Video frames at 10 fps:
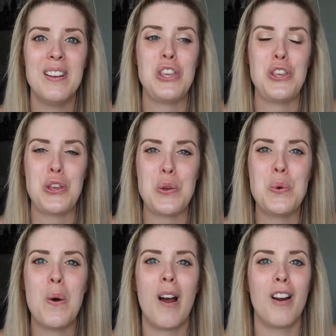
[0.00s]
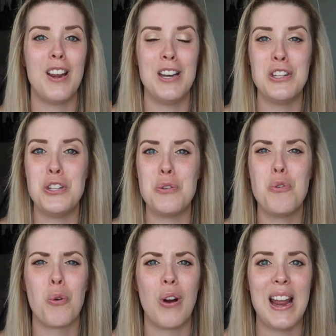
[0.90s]
You are gonna do
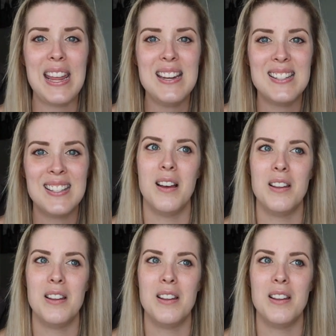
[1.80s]
great.